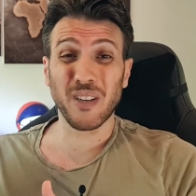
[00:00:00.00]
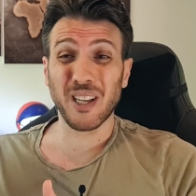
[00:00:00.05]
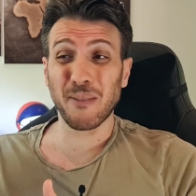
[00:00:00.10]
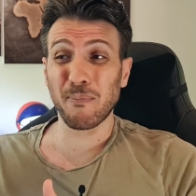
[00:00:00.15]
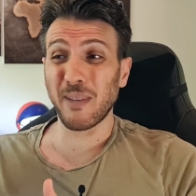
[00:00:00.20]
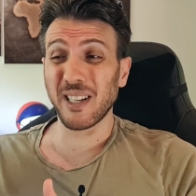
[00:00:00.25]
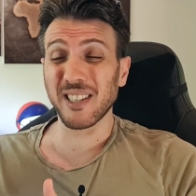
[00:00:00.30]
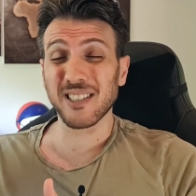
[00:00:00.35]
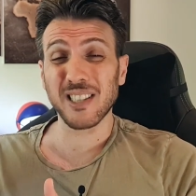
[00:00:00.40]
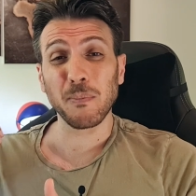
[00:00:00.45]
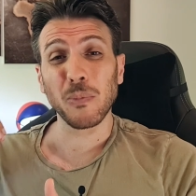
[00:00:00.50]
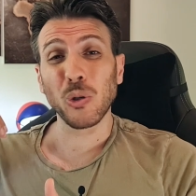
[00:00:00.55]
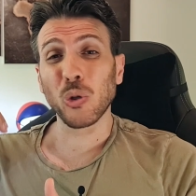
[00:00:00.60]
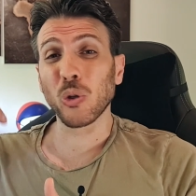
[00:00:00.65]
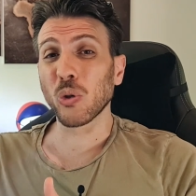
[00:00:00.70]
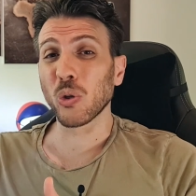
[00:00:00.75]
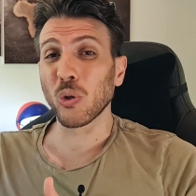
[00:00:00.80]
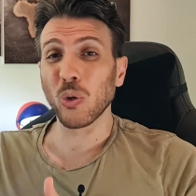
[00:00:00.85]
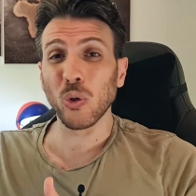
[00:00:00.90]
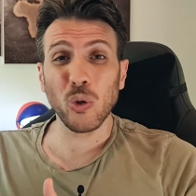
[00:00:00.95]
mean something
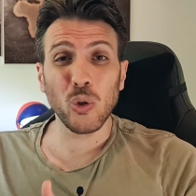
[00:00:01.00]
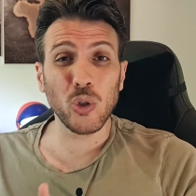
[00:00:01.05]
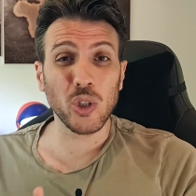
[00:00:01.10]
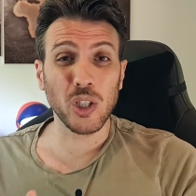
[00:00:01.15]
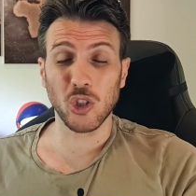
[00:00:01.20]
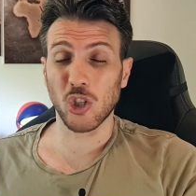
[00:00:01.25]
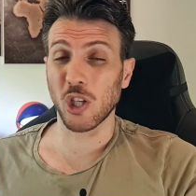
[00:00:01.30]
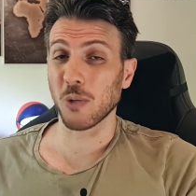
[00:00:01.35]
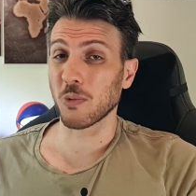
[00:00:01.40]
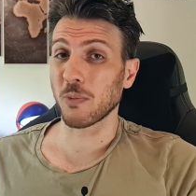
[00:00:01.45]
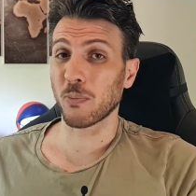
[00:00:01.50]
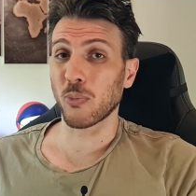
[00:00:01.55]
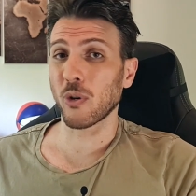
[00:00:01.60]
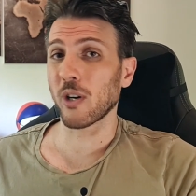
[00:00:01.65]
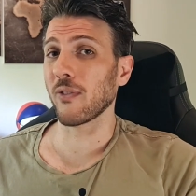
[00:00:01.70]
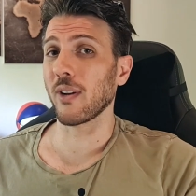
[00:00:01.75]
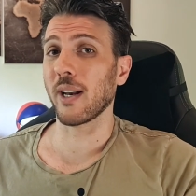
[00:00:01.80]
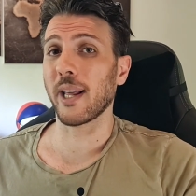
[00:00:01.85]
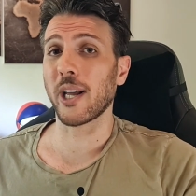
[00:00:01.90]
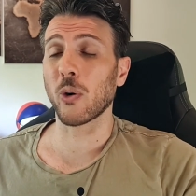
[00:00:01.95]
huge in terms of
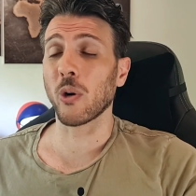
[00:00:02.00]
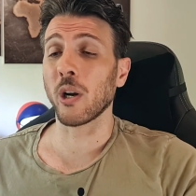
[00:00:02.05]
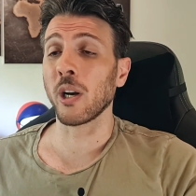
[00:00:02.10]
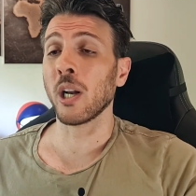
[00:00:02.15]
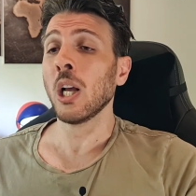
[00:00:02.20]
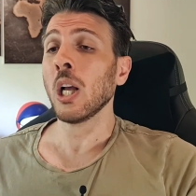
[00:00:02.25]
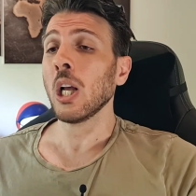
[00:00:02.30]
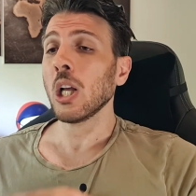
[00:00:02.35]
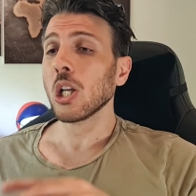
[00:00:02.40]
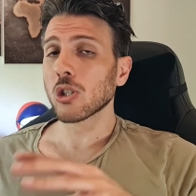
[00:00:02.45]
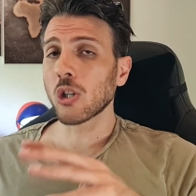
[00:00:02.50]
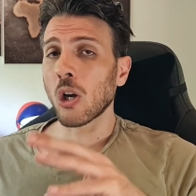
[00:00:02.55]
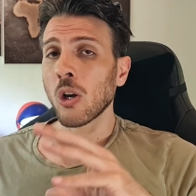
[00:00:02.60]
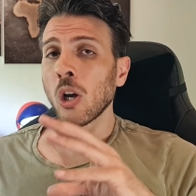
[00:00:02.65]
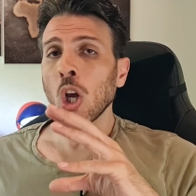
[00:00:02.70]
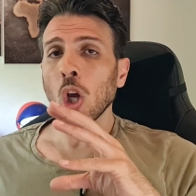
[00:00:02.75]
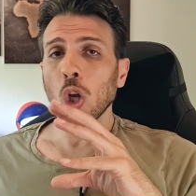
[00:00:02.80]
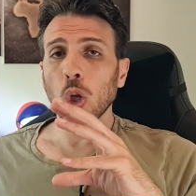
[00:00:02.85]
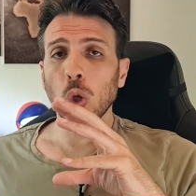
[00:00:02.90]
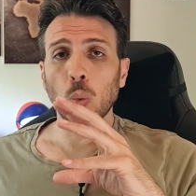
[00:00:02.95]
profit later on. So
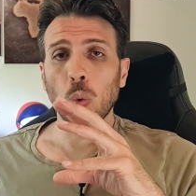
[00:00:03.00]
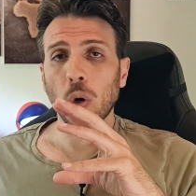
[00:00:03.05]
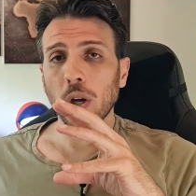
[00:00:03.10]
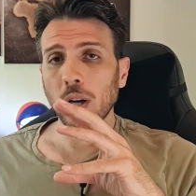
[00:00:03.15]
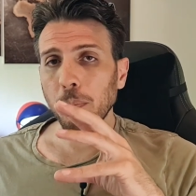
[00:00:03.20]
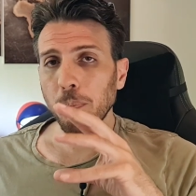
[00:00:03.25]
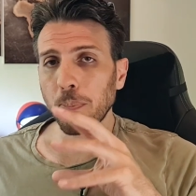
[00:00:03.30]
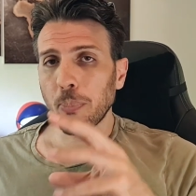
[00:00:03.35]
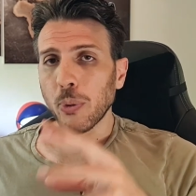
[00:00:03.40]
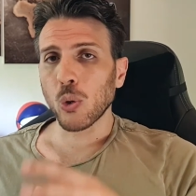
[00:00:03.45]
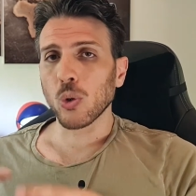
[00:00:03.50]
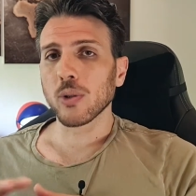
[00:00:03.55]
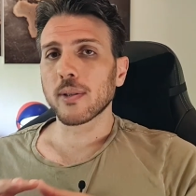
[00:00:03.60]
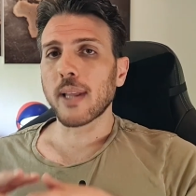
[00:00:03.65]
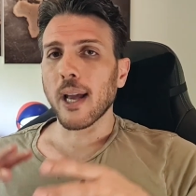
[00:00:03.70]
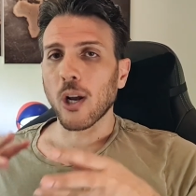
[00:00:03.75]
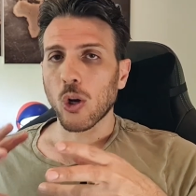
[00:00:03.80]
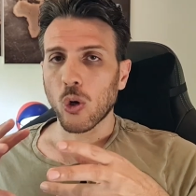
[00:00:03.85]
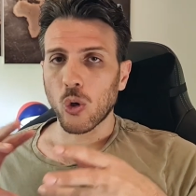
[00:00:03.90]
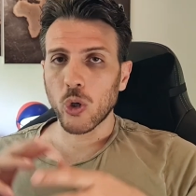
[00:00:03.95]
you want to build
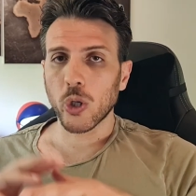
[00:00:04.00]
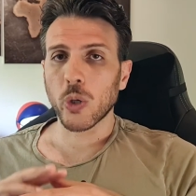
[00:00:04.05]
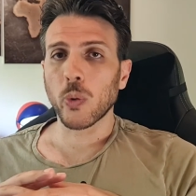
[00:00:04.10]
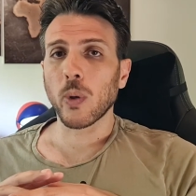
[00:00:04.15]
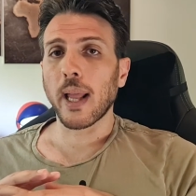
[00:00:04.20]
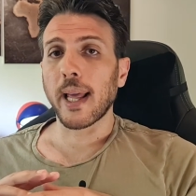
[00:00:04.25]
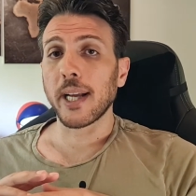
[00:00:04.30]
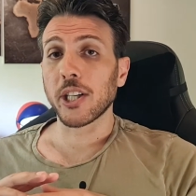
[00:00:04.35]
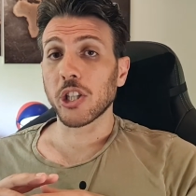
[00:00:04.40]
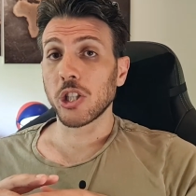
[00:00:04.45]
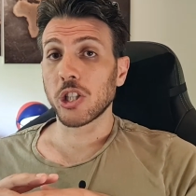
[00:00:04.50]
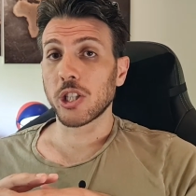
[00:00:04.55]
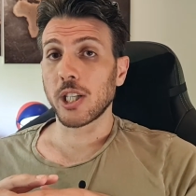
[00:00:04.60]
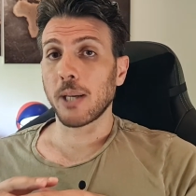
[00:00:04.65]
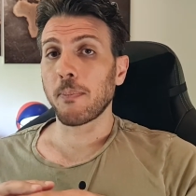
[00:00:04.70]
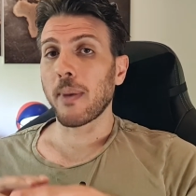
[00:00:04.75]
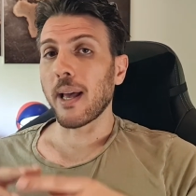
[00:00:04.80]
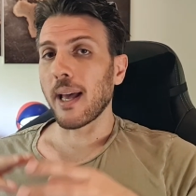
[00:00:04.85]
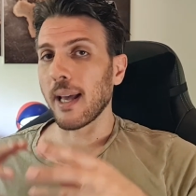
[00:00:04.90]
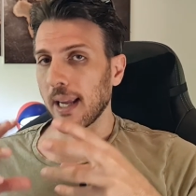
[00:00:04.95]
that good
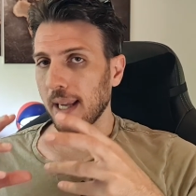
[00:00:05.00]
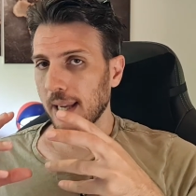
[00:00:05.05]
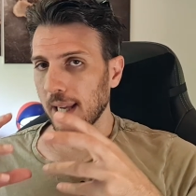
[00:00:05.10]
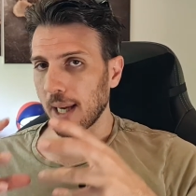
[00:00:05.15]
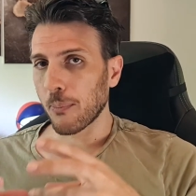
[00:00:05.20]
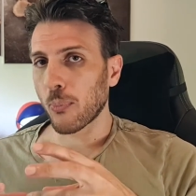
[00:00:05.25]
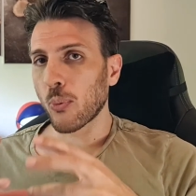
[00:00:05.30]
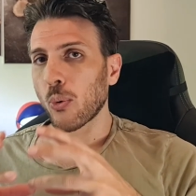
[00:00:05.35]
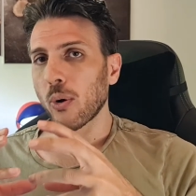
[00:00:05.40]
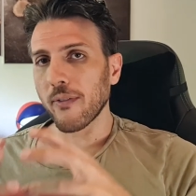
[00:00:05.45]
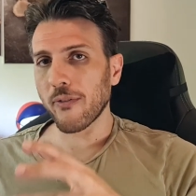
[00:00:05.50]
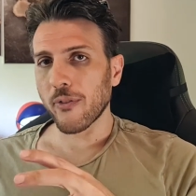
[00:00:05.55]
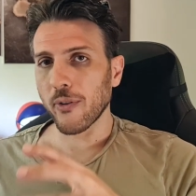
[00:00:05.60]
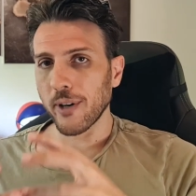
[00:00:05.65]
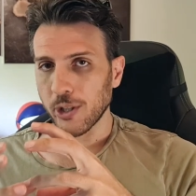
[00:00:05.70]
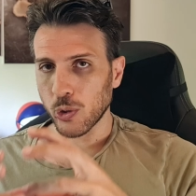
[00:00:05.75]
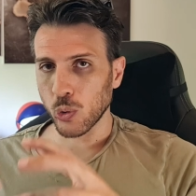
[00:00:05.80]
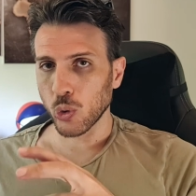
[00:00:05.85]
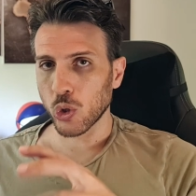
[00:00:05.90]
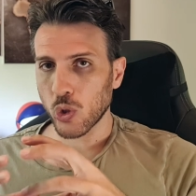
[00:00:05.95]
relationship and get
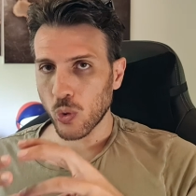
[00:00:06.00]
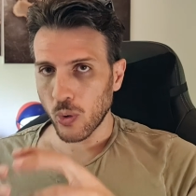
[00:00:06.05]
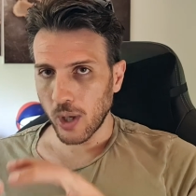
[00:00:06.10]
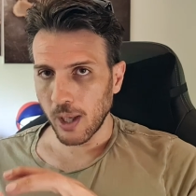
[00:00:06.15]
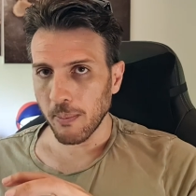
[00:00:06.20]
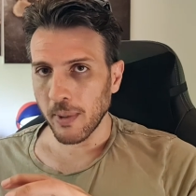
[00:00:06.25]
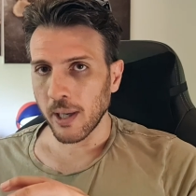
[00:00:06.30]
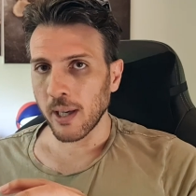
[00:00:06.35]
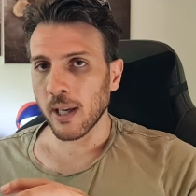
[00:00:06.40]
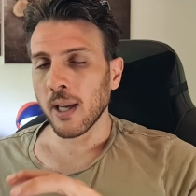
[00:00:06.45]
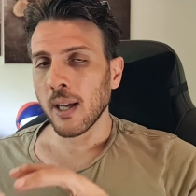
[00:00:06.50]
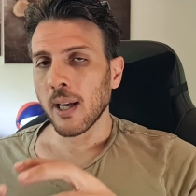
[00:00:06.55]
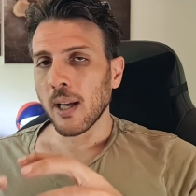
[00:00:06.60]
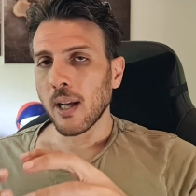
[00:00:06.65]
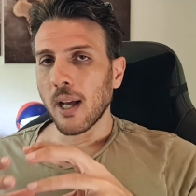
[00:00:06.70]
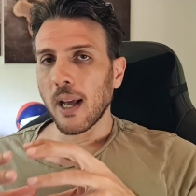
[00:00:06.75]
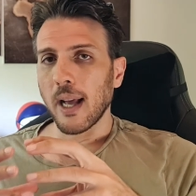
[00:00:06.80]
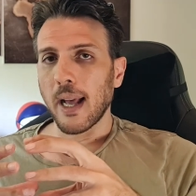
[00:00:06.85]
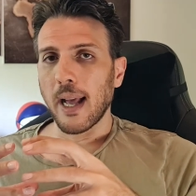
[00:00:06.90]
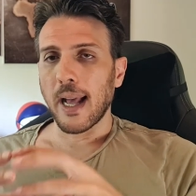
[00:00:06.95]
preferential treatment
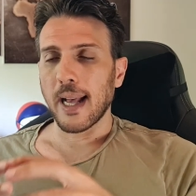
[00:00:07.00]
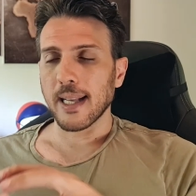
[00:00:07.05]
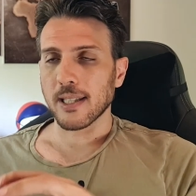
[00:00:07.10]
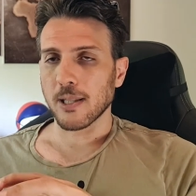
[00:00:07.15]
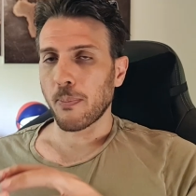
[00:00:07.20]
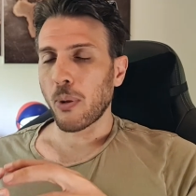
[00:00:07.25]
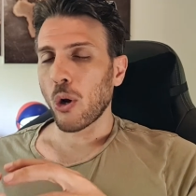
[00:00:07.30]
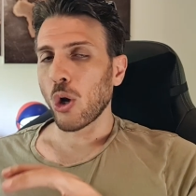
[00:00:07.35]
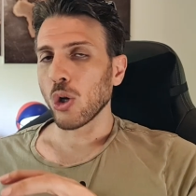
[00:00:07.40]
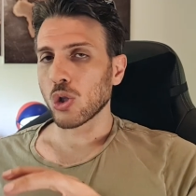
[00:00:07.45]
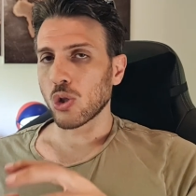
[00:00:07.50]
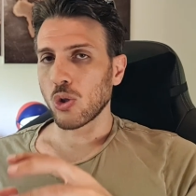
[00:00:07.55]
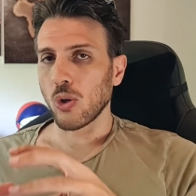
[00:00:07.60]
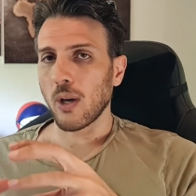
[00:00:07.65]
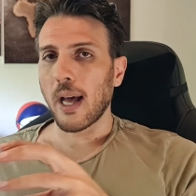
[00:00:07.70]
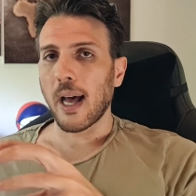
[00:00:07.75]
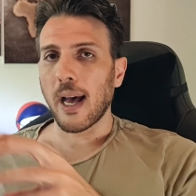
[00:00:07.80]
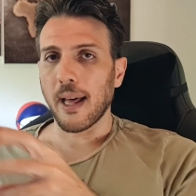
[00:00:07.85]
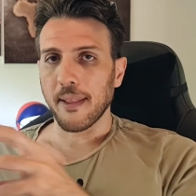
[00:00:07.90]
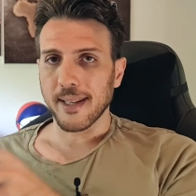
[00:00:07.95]
as opposed to
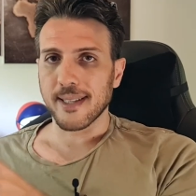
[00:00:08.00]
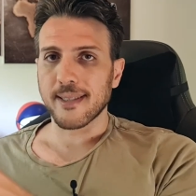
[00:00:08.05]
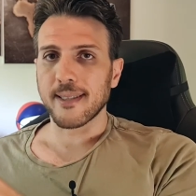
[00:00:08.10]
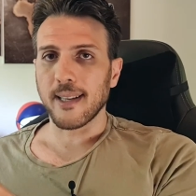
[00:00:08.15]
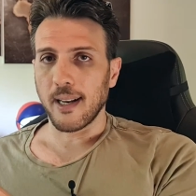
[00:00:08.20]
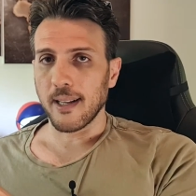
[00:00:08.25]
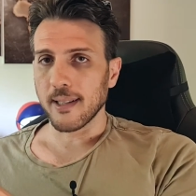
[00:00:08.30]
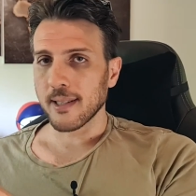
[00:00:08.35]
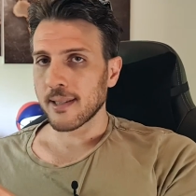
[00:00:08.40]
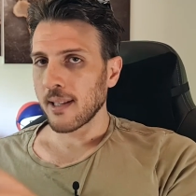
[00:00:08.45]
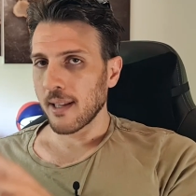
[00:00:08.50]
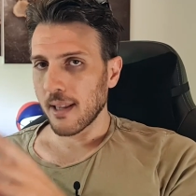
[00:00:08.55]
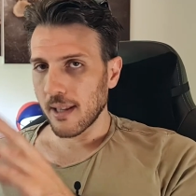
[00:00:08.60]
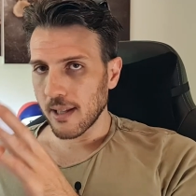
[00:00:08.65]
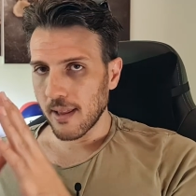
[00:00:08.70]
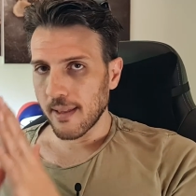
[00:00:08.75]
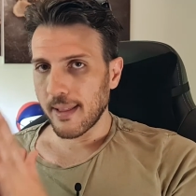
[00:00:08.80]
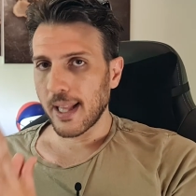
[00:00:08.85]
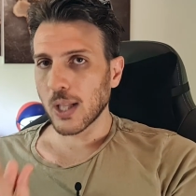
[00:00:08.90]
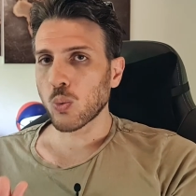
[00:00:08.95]
other sellers.
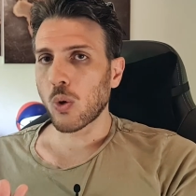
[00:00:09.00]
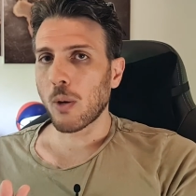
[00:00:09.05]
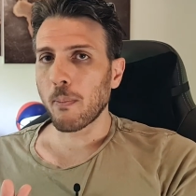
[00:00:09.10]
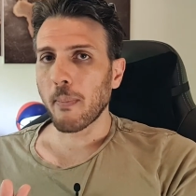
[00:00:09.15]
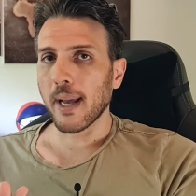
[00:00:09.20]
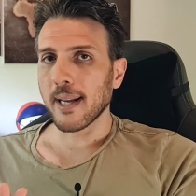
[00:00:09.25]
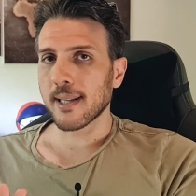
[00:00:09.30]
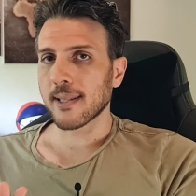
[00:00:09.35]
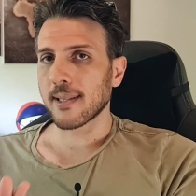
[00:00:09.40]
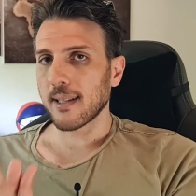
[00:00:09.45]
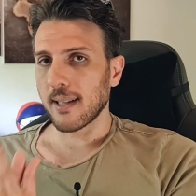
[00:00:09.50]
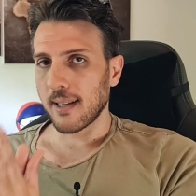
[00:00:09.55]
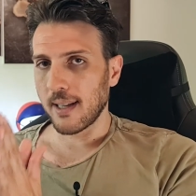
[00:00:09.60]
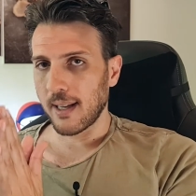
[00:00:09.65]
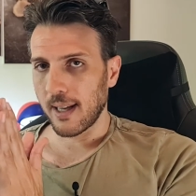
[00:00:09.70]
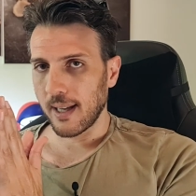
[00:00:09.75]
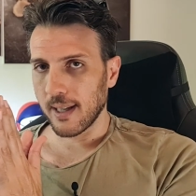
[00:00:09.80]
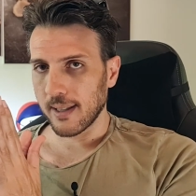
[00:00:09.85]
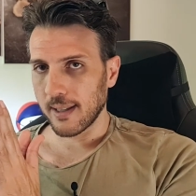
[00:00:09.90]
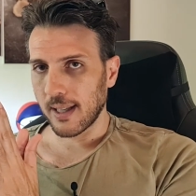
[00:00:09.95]
That's what makes
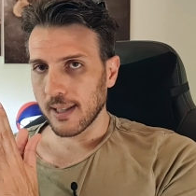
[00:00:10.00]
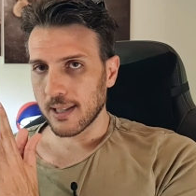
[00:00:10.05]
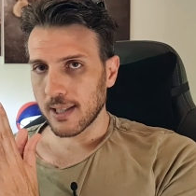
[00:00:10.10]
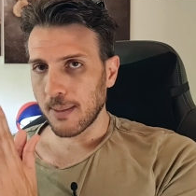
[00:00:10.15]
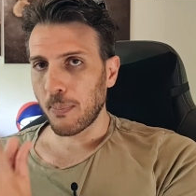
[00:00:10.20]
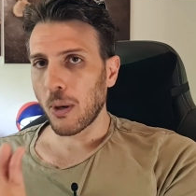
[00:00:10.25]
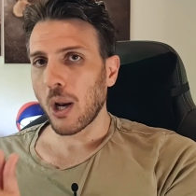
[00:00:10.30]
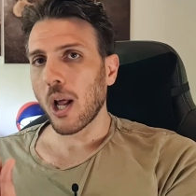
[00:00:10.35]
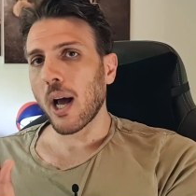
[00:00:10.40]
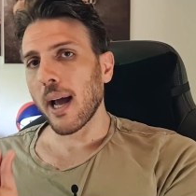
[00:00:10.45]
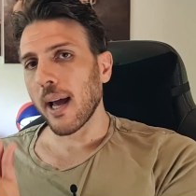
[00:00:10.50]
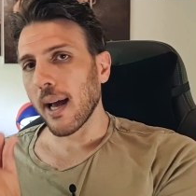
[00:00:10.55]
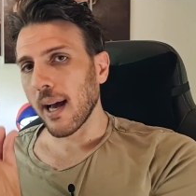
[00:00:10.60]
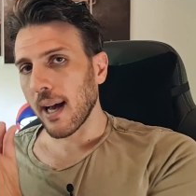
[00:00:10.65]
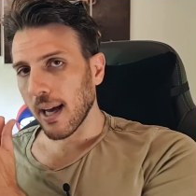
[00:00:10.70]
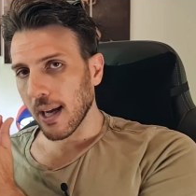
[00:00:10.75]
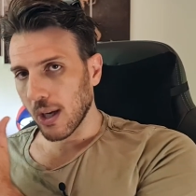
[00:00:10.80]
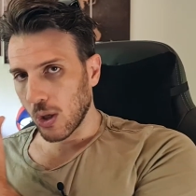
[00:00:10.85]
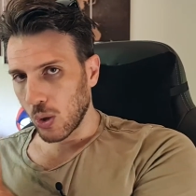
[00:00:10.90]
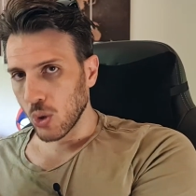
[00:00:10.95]
a supplier,
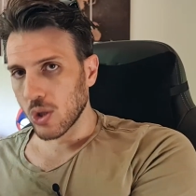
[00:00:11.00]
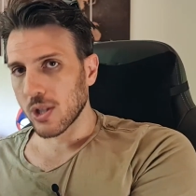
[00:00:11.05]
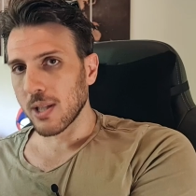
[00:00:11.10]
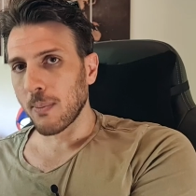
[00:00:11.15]
a good